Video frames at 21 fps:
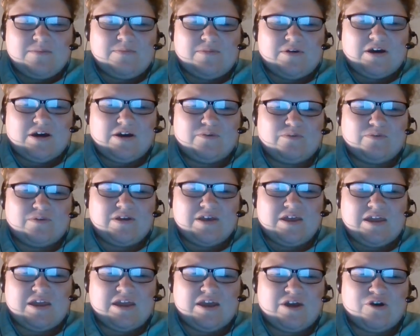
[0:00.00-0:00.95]
but
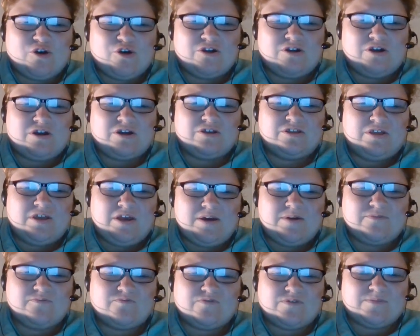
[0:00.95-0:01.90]
he heard a
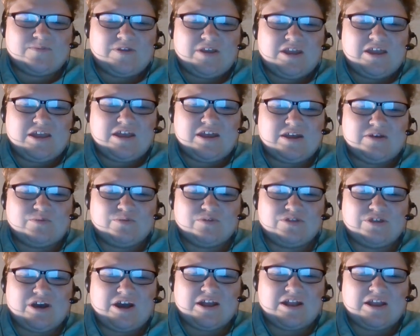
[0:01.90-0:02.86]
tip from the kid
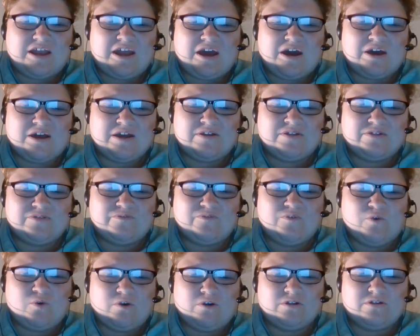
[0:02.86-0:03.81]
was hiding out in the
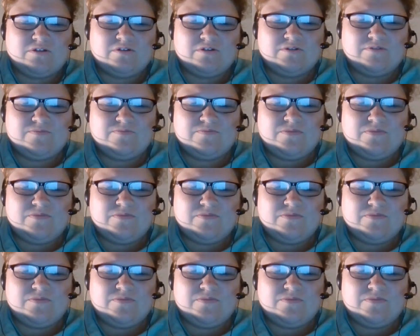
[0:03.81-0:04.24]
fort.